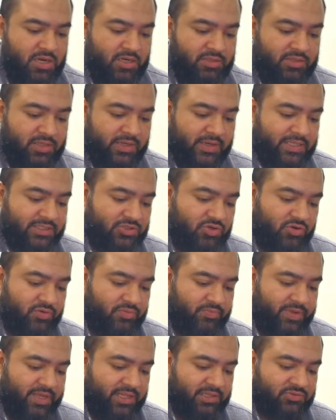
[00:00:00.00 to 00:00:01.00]
the ratio
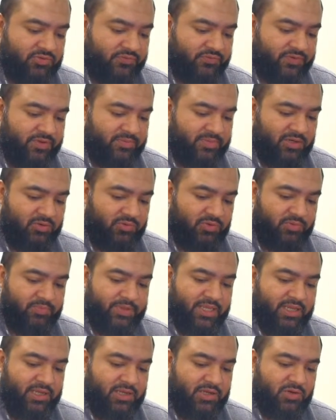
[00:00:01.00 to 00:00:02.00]
of male to female will
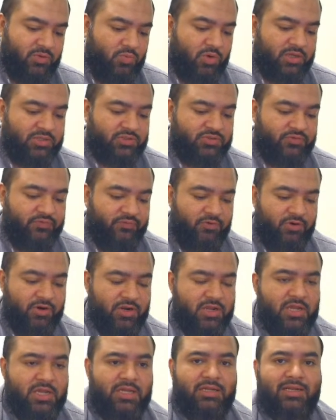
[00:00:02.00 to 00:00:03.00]
be 1 to
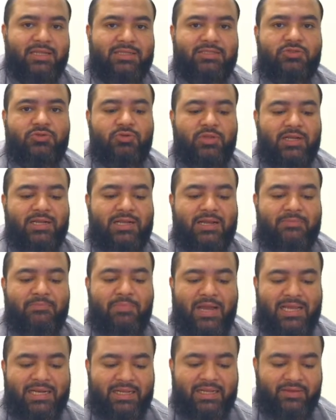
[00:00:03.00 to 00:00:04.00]
4. Let's do the
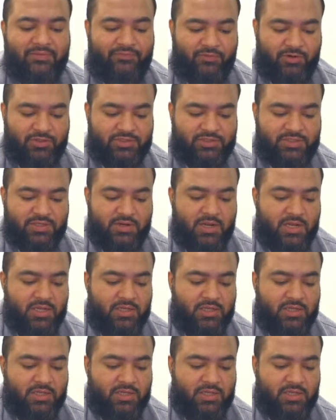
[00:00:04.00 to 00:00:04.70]
combining first.